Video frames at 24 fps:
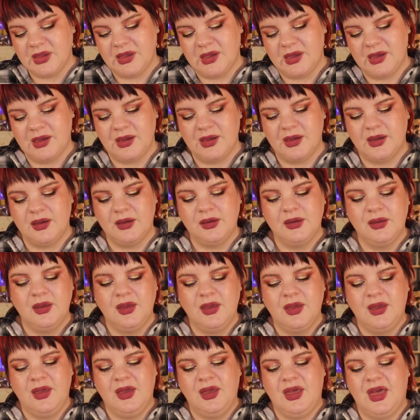
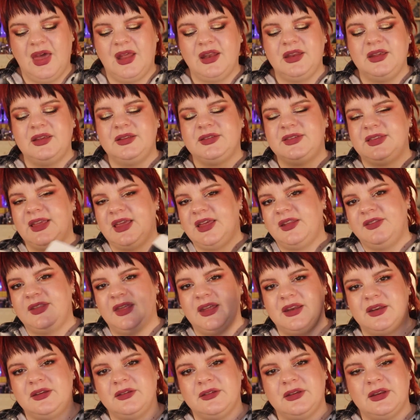And he said
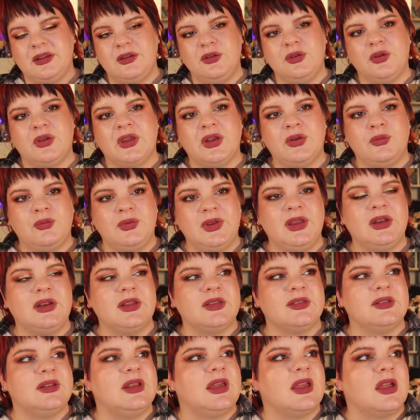that you can read
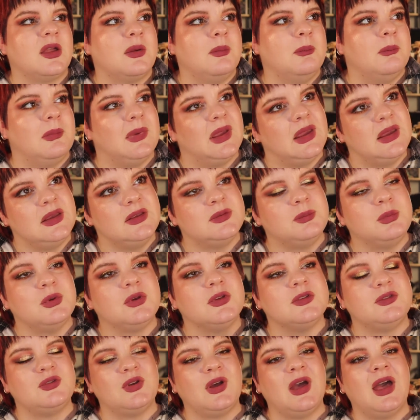this like a maze
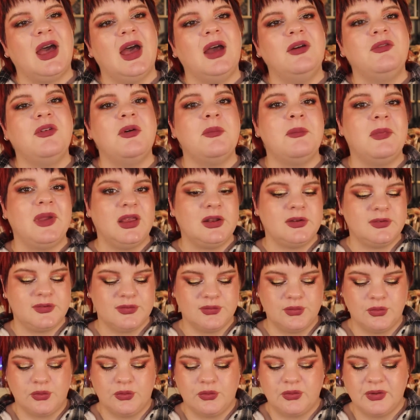because you have a main
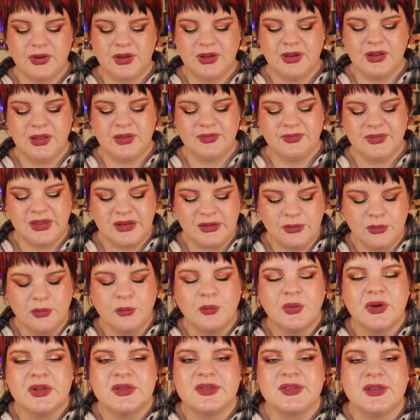story, and then
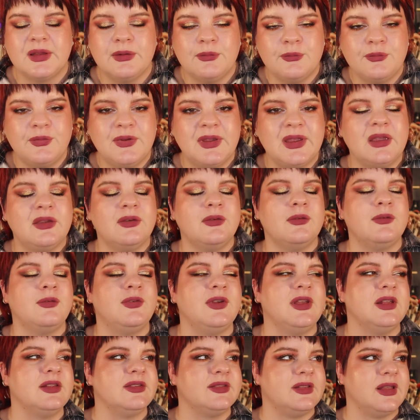when something
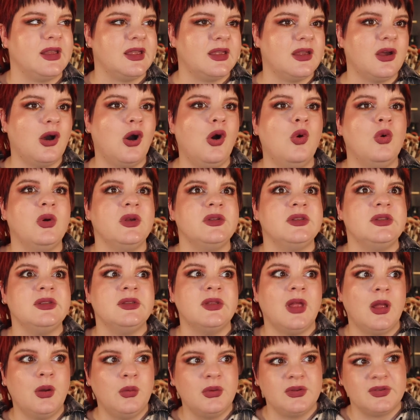feels like, oh,
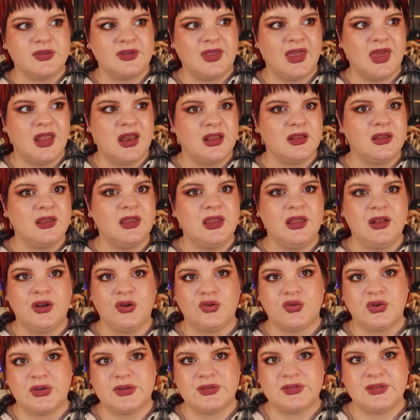now it's getting
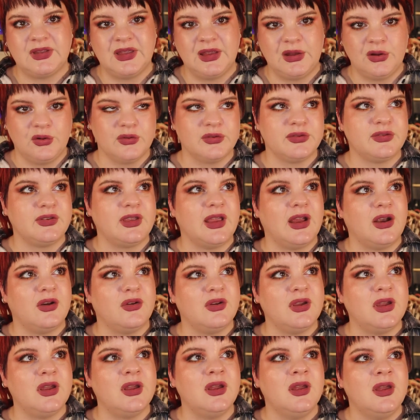interesting or
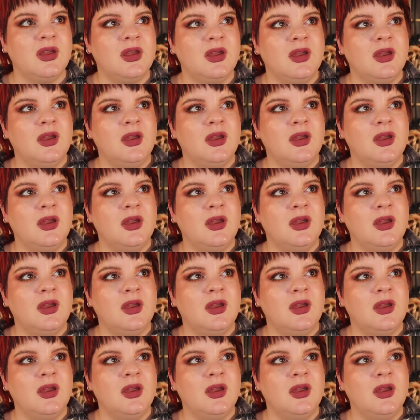scary,